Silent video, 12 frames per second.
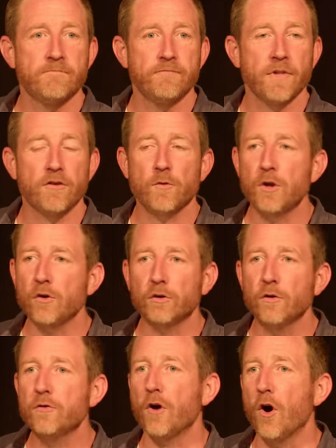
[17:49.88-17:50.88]
And so we don't
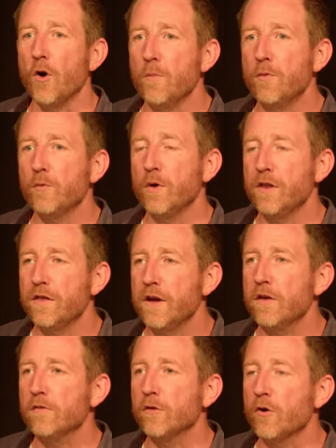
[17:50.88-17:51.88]
lose hope when
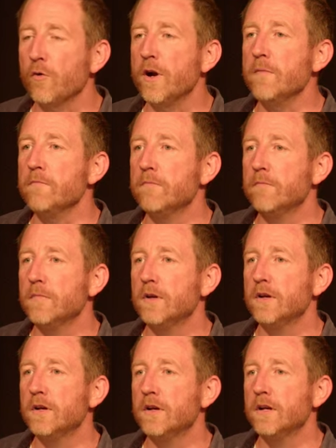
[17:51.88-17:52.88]
things look grim.
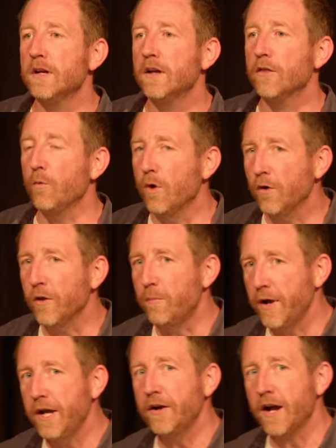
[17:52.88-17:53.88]
The world that
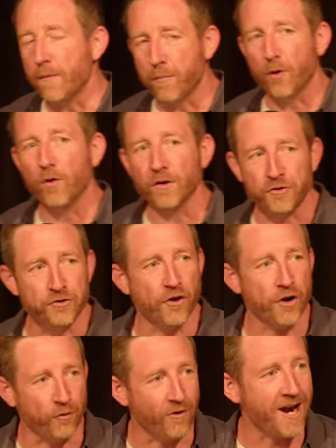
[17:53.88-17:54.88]
Peter and Paul and John
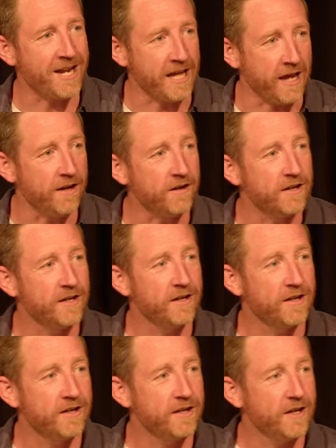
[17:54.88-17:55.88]
are writing in,
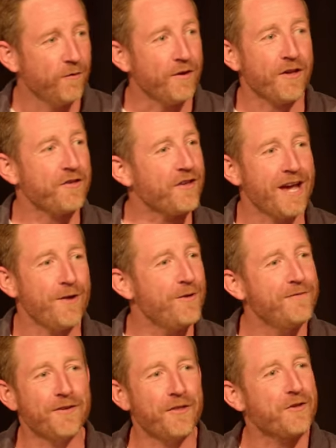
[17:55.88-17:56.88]
where they're saying
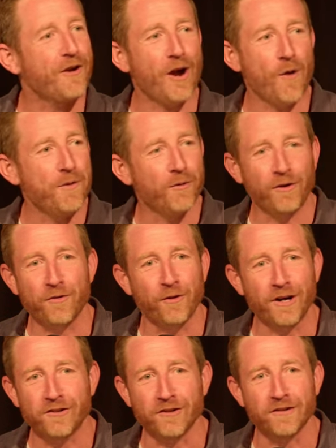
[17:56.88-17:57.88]
we've got this great hope in the
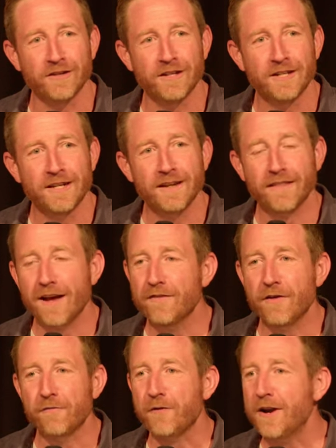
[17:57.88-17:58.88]
resurrection, they have their
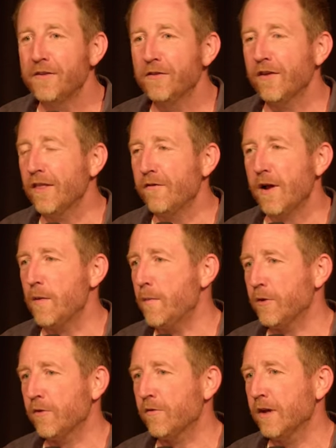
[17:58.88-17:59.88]
friends and their family
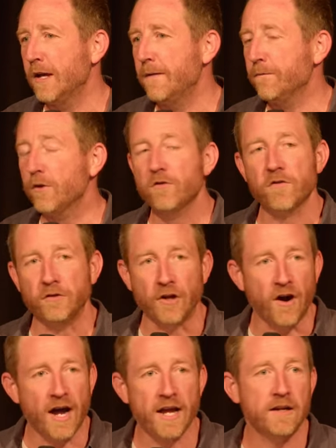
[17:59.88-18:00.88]
members not just
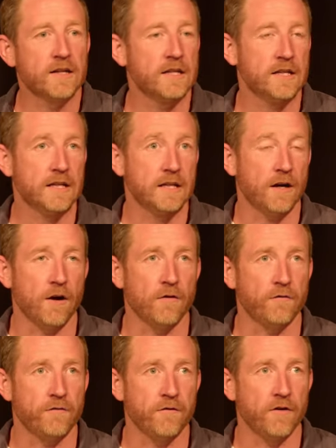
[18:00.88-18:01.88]
dying
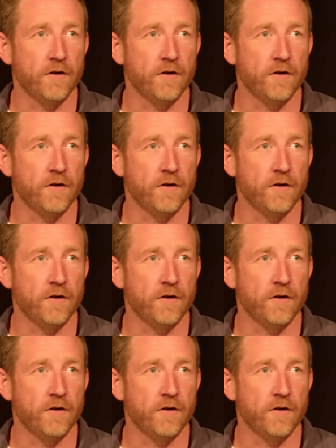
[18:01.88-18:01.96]
of